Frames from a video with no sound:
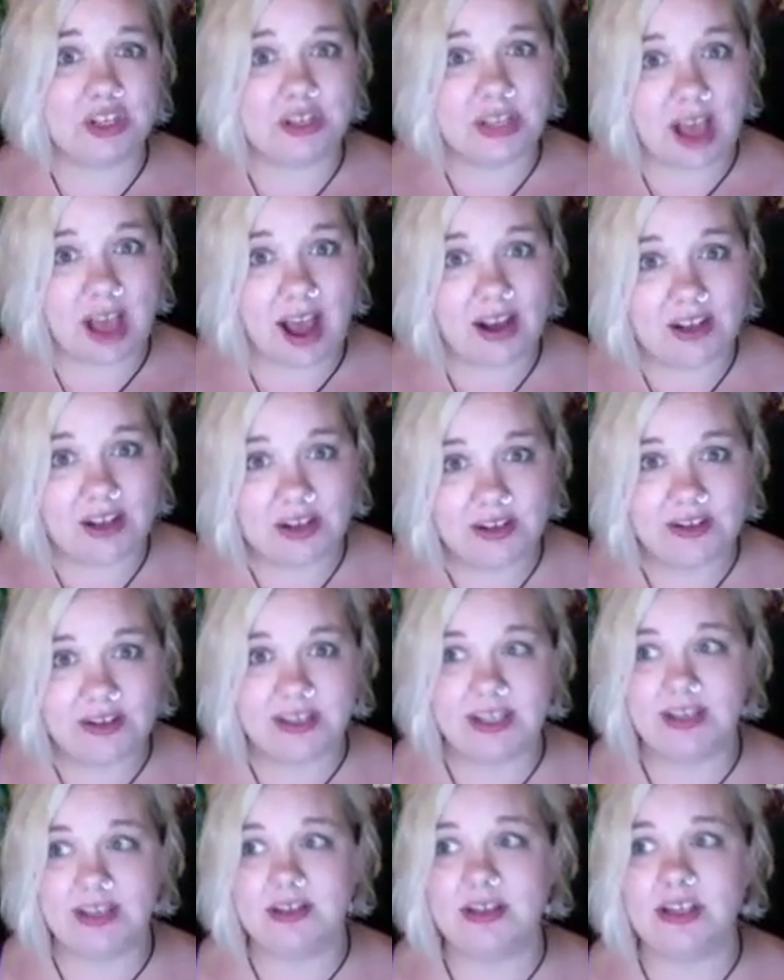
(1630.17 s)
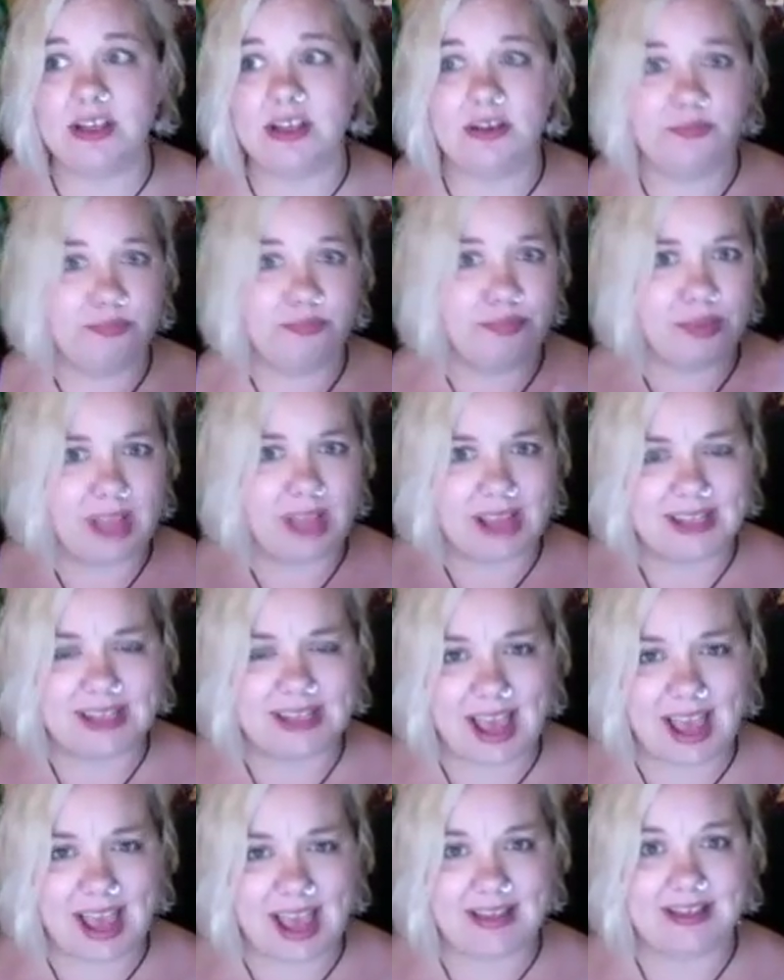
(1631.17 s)
doctors and did blood
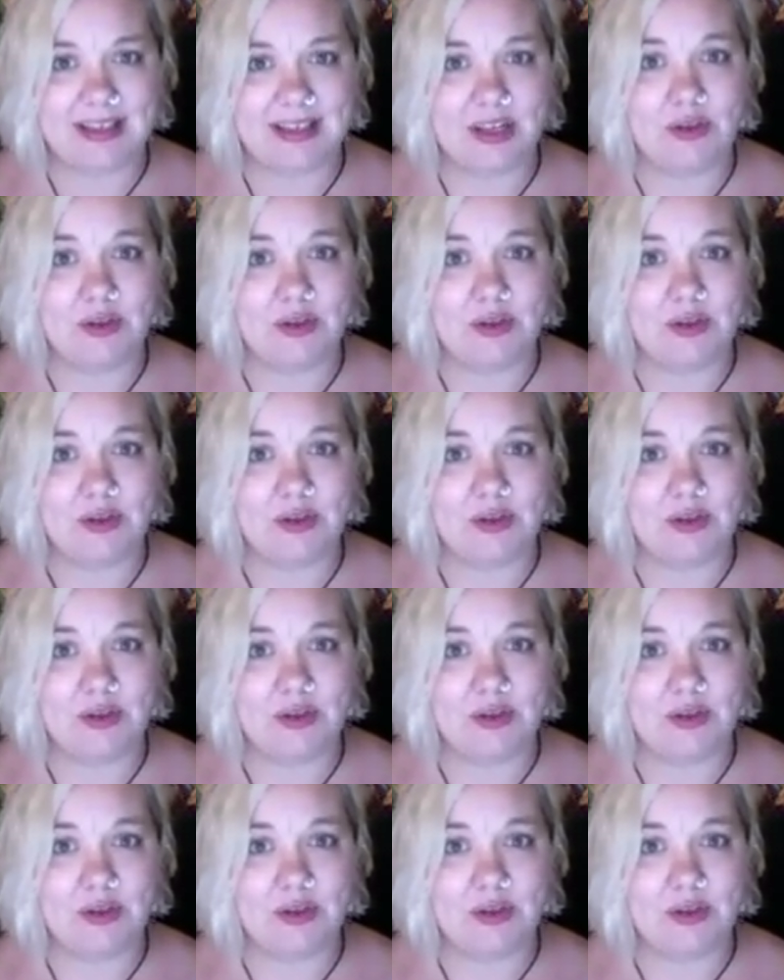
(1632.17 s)
tests,